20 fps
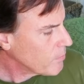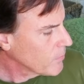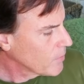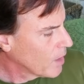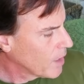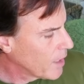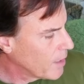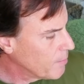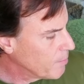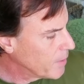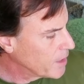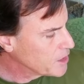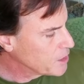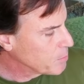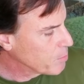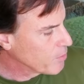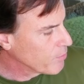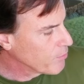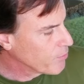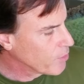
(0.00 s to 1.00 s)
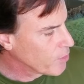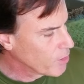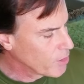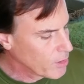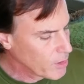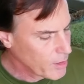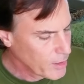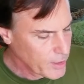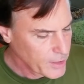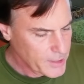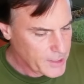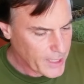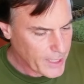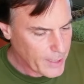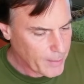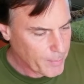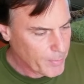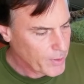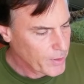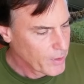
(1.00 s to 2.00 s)
I much prefer
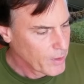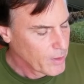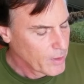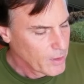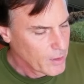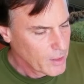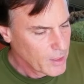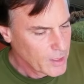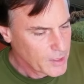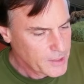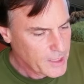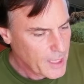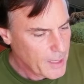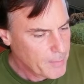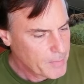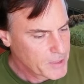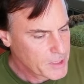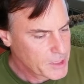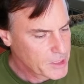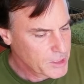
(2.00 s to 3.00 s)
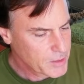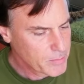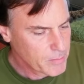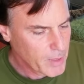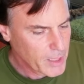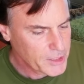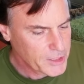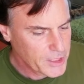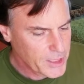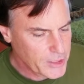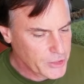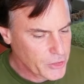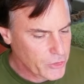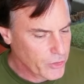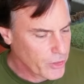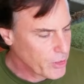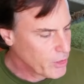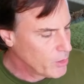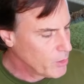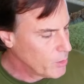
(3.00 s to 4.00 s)
tape. Tape is just much easier
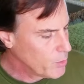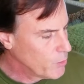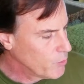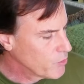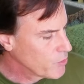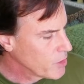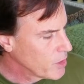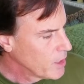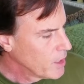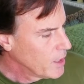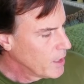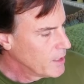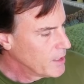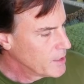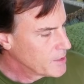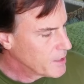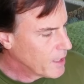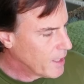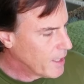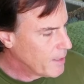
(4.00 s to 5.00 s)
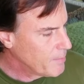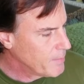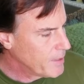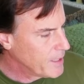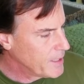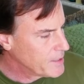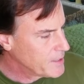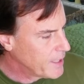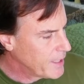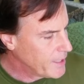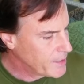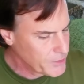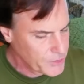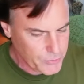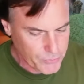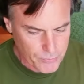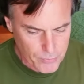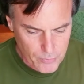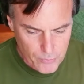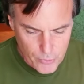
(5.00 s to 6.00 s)
to use, and the time that it takes
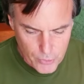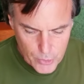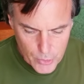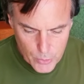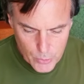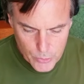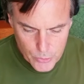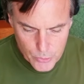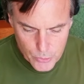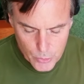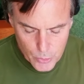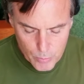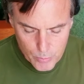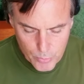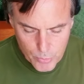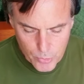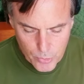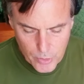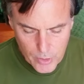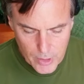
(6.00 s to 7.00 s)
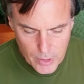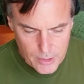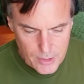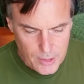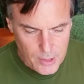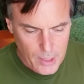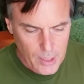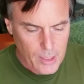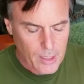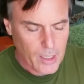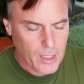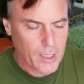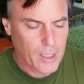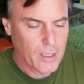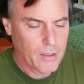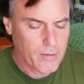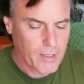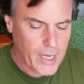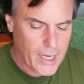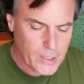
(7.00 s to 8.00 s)
for you to put
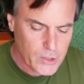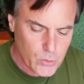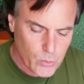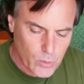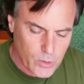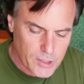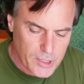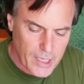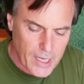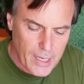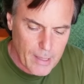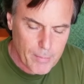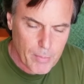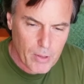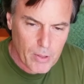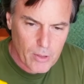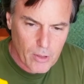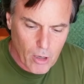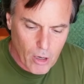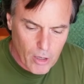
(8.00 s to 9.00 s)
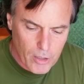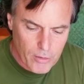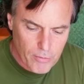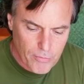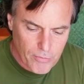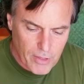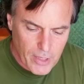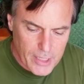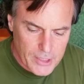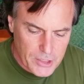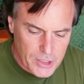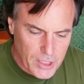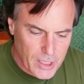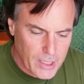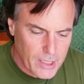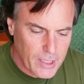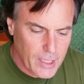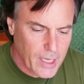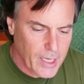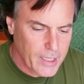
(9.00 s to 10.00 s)
the actual tape on the
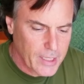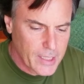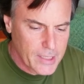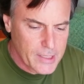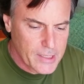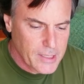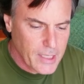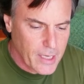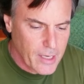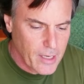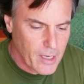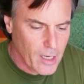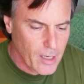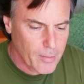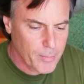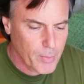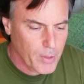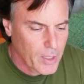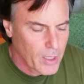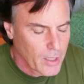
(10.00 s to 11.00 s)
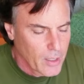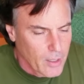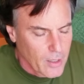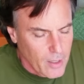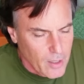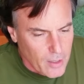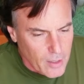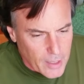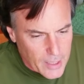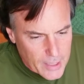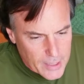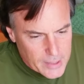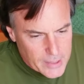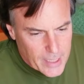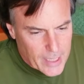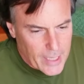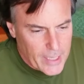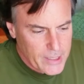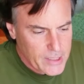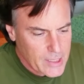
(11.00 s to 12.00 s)
fletching and then set it up
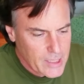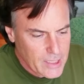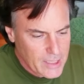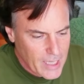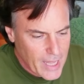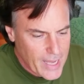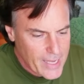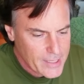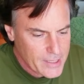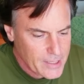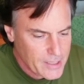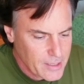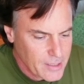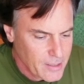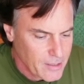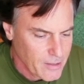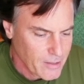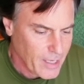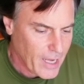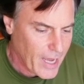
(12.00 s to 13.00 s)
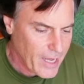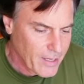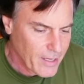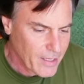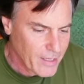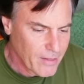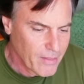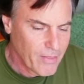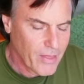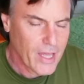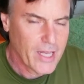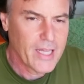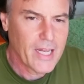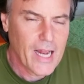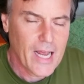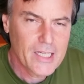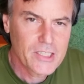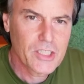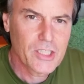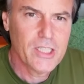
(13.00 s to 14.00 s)
is less than it
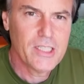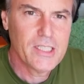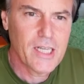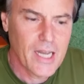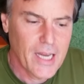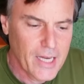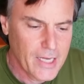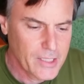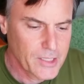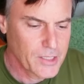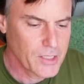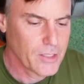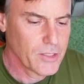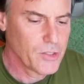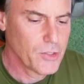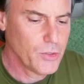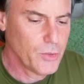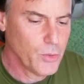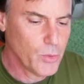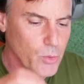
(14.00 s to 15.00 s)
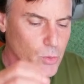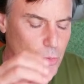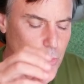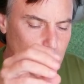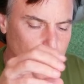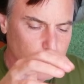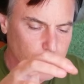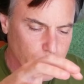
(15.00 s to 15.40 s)
actually takes to